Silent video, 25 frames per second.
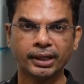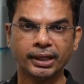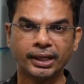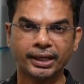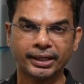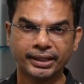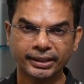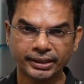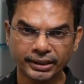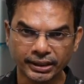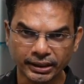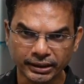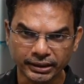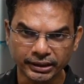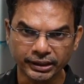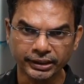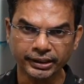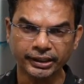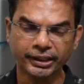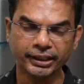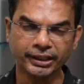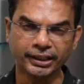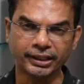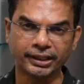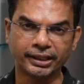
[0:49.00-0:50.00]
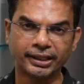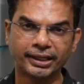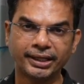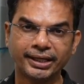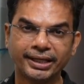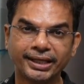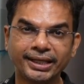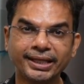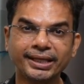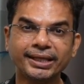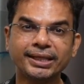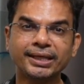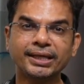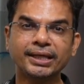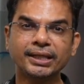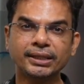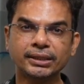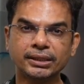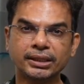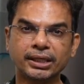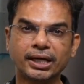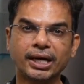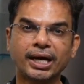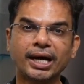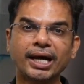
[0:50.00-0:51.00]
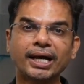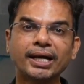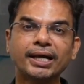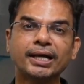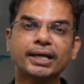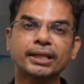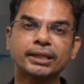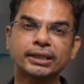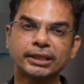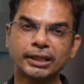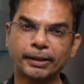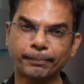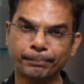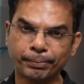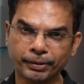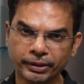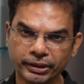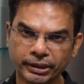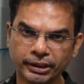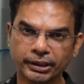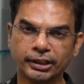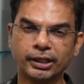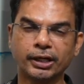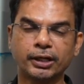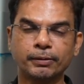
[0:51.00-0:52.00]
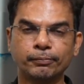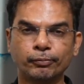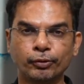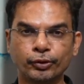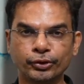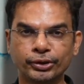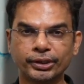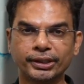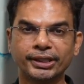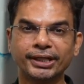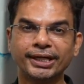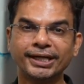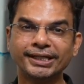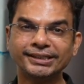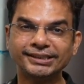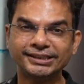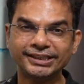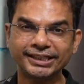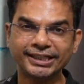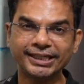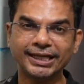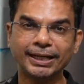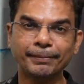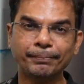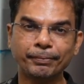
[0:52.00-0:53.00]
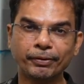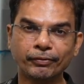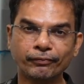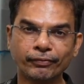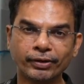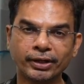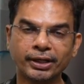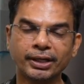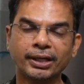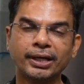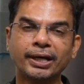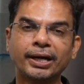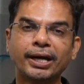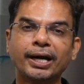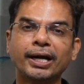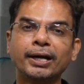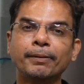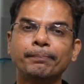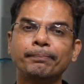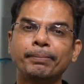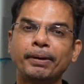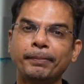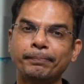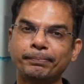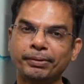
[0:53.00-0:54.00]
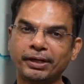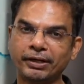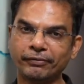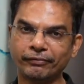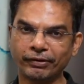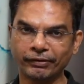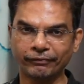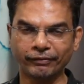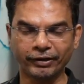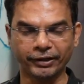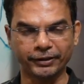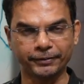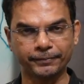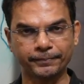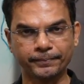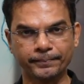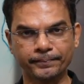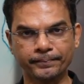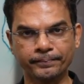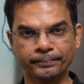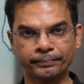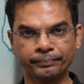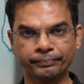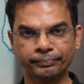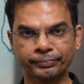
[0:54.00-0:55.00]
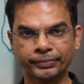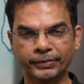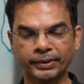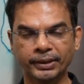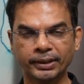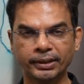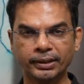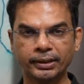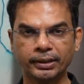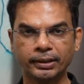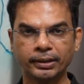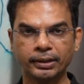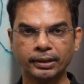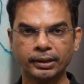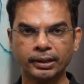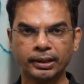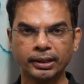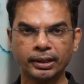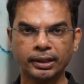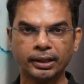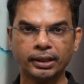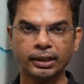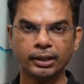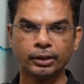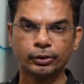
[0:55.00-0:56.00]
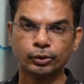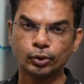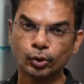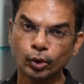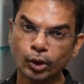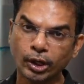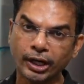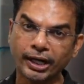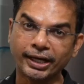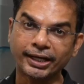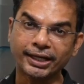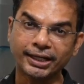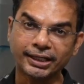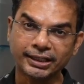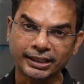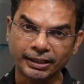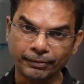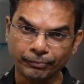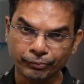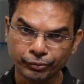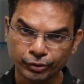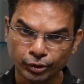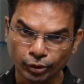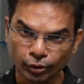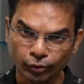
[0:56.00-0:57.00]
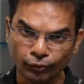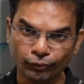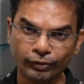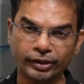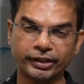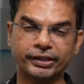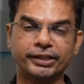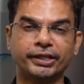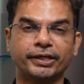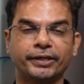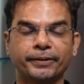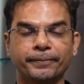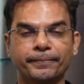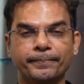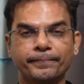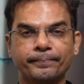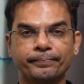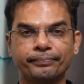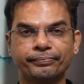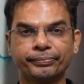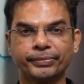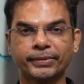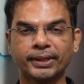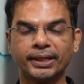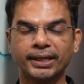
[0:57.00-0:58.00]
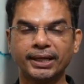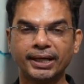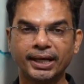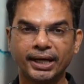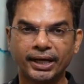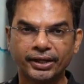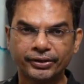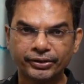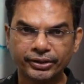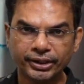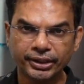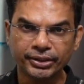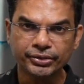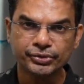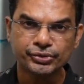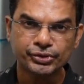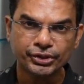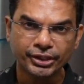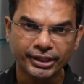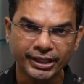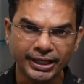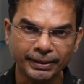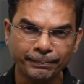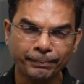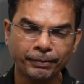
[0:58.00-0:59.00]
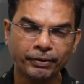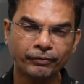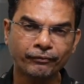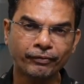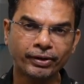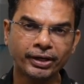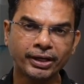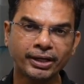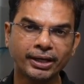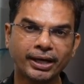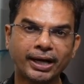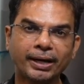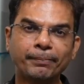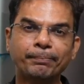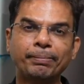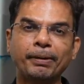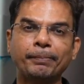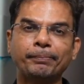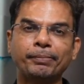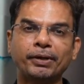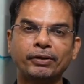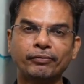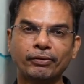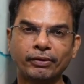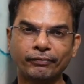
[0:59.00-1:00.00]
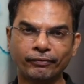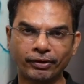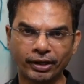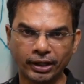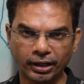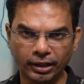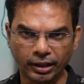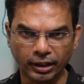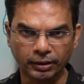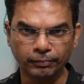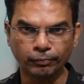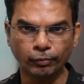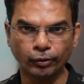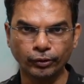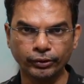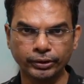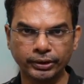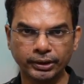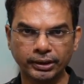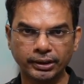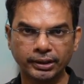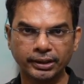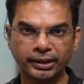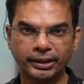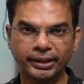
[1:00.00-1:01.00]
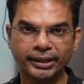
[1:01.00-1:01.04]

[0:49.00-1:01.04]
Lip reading: resulting in increased hunger suppressing hormones GLP1 and peptide YY. So hunger comes down further. These GLP1 and peptide YY hormones